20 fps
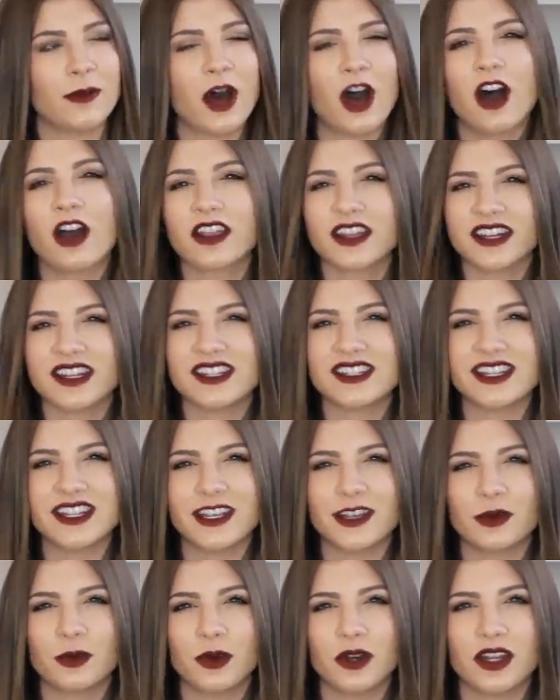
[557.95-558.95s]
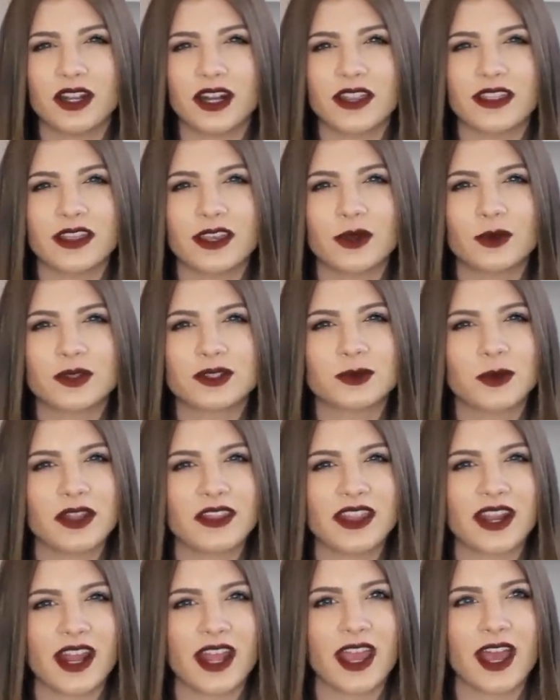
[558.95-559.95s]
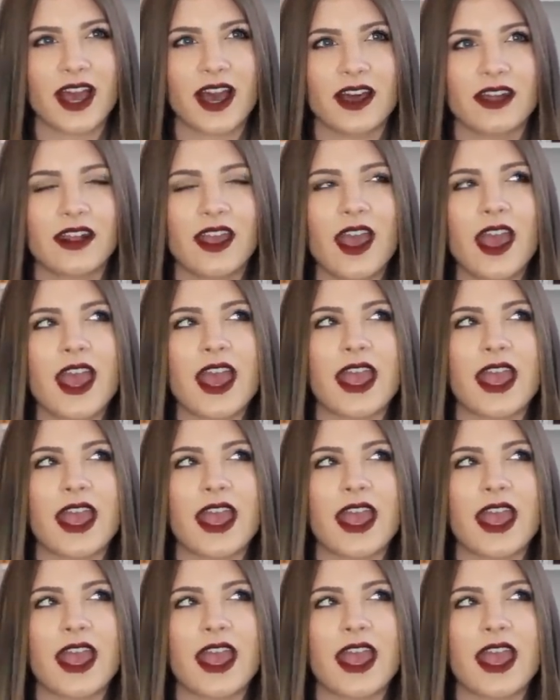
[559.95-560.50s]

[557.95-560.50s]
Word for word: Mahogany Teakwood, I think was one that I had.